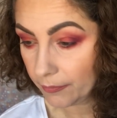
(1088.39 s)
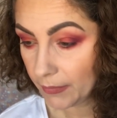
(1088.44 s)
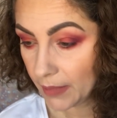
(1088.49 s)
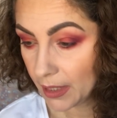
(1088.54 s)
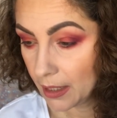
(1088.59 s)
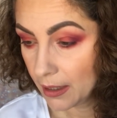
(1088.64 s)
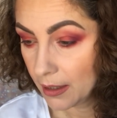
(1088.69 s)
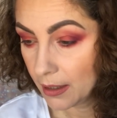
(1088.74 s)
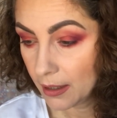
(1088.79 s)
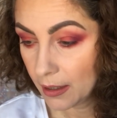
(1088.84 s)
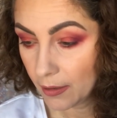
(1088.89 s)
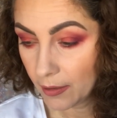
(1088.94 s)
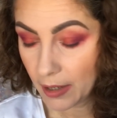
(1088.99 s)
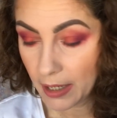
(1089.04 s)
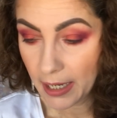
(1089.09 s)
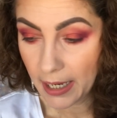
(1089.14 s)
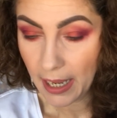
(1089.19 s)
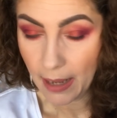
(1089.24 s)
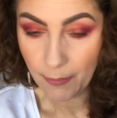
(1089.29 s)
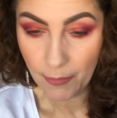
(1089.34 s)
I'm going
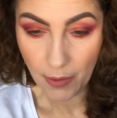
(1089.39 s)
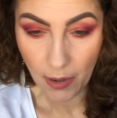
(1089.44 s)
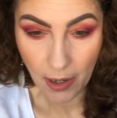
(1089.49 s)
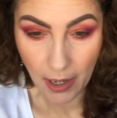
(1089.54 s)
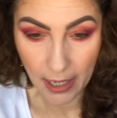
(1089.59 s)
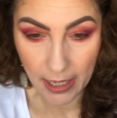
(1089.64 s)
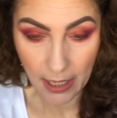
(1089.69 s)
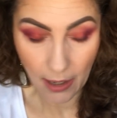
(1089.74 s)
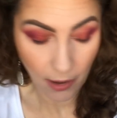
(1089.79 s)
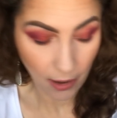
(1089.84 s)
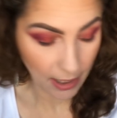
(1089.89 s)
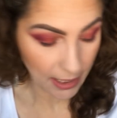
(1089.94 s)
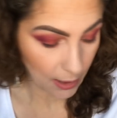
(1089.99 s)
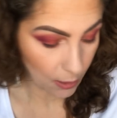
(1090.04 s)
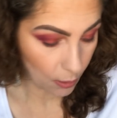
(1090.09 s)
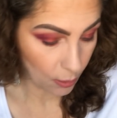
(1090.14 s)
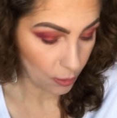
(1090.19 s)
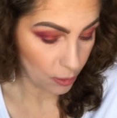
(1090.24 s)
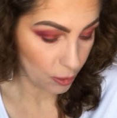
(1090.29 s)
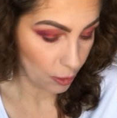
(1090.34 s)
to get my eye
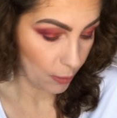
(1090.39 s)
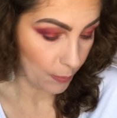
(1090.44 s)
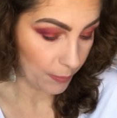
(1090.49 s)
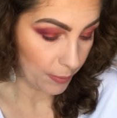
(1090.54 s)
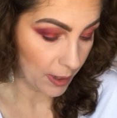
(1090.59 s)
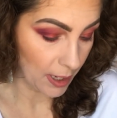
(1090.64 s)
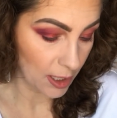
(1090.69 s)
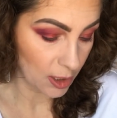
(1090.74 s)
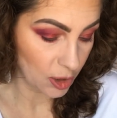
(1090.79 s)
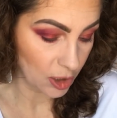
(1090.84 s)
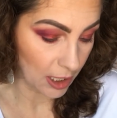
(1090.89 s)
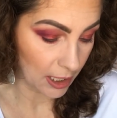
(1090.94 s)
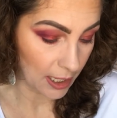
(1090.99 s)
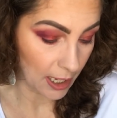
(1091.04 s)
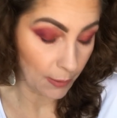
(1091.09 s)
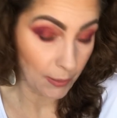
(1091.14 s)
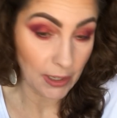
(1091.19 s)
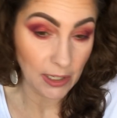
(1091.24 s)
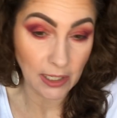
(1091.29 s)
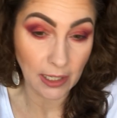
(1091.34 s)
contour brush and
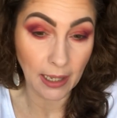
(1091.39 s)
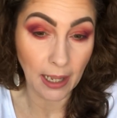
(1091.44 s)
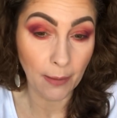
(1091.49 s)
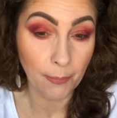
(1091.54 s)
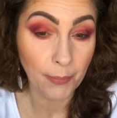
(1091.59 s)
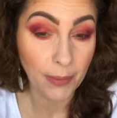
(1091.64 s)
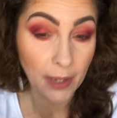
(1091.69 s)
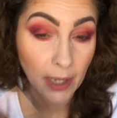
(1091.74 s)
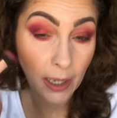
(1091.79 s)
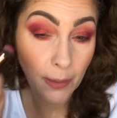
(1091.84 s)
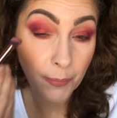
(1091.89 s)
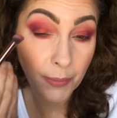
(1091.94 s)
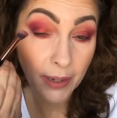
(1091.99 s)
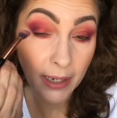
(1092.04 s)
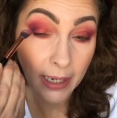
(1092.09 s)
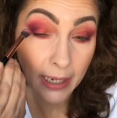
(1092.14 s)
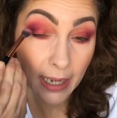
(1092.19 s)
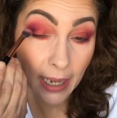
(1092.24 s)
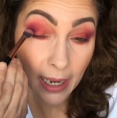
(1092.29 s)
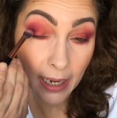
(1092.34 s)
go into that purple
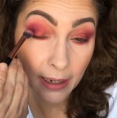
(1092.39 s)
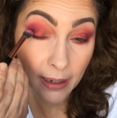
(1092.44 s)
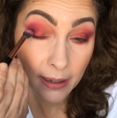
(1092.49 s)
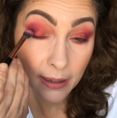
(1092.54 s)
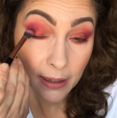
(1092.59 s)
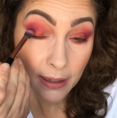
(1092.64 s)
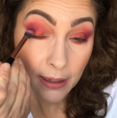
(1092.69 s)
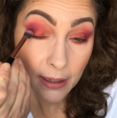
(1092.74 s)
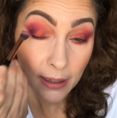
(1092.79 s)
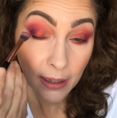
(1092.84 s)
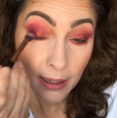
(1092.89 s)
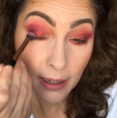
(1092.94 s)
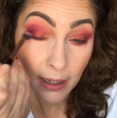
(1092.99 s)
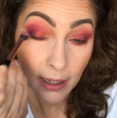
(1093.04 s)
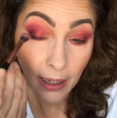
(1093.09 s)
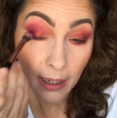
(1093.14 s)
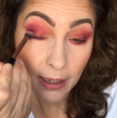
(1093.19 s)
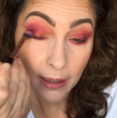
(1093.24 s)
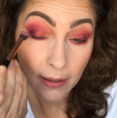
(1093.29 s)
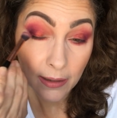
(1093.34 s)
again
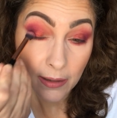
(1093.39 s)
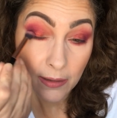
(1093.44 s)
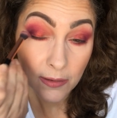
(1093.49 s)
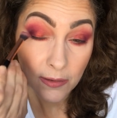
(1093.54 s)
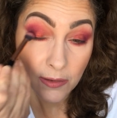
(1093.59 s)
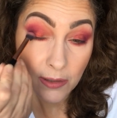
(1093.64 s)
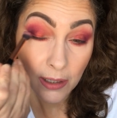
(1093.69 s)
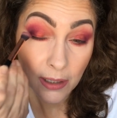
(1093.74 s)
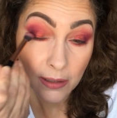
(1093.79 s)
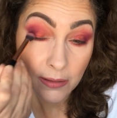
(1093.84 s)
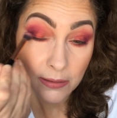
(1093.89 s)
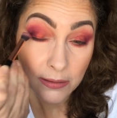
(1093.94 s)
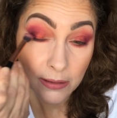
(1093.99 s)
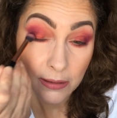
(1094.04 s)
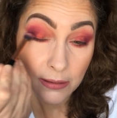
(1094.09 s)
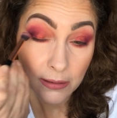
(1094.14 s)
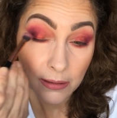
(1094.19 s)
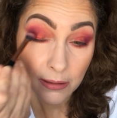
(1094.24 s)
and just